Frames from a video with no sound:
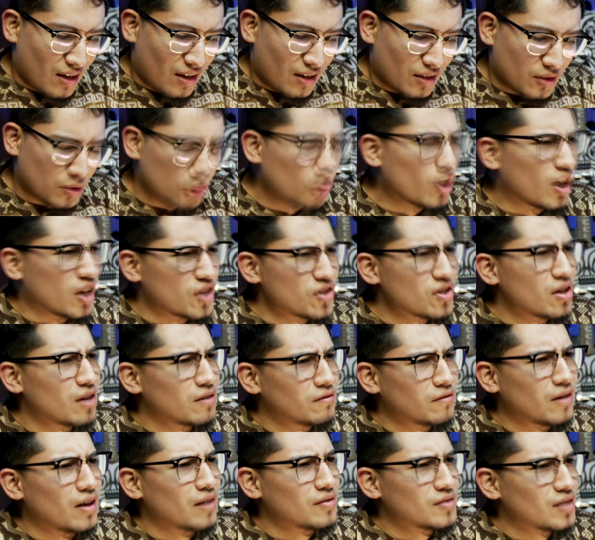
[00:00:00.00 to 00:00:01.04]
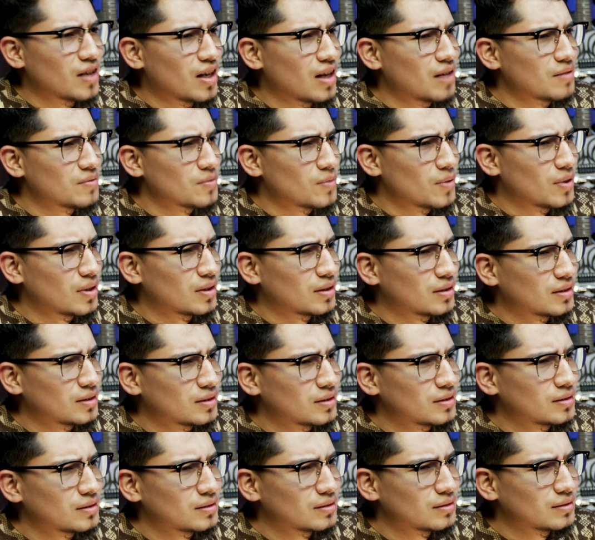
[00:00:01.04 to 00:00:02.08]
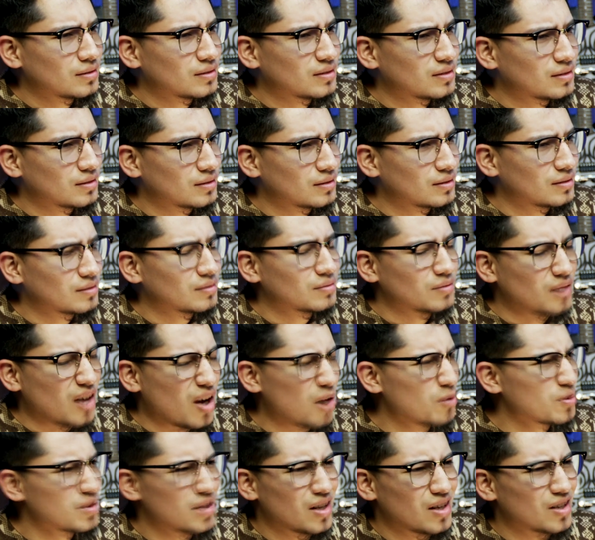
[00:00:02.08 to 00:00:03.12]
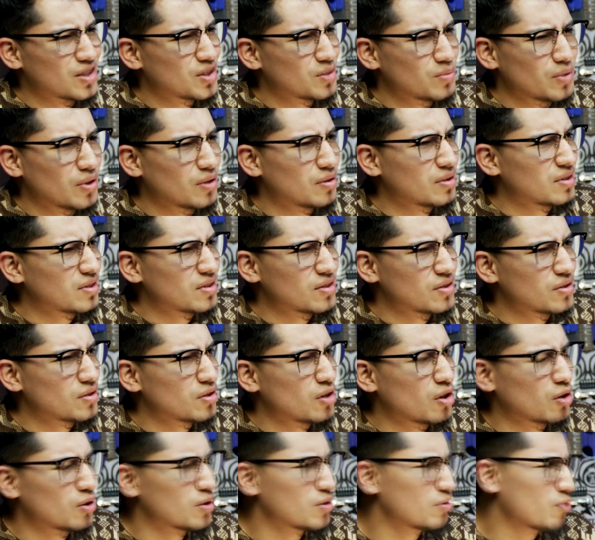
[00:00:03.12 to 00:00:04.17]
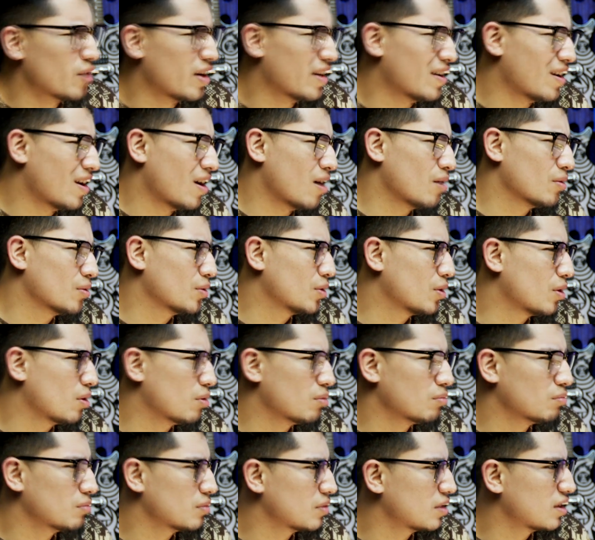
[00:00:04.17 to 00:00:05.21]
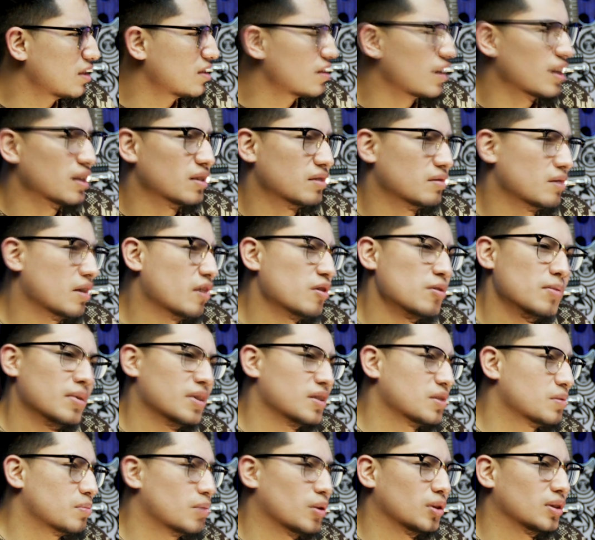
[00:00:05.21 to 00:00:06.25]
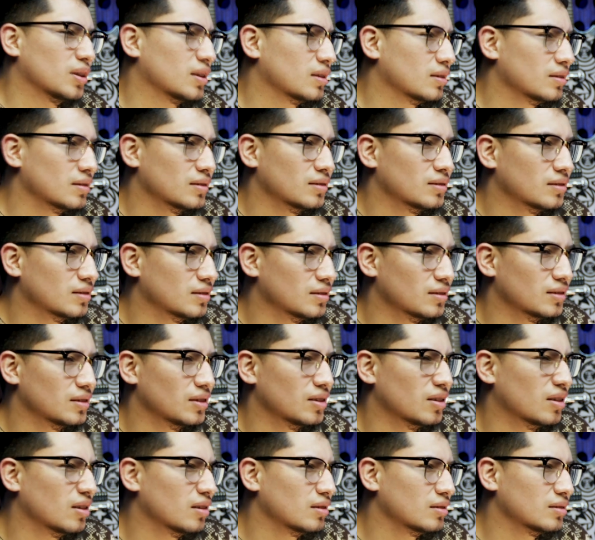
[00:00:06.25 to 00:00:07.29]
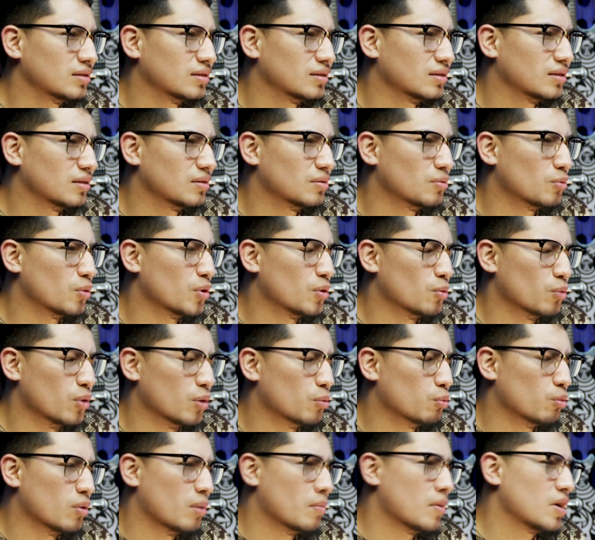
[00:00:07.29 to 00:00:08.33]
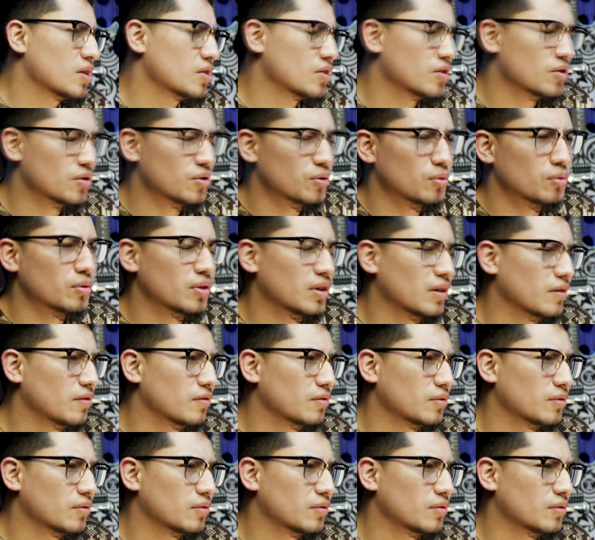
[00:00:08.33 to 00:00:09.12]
You got shot 5 times, right? How was that experience? Because right now, it's like everybody's pulling. What message do you give?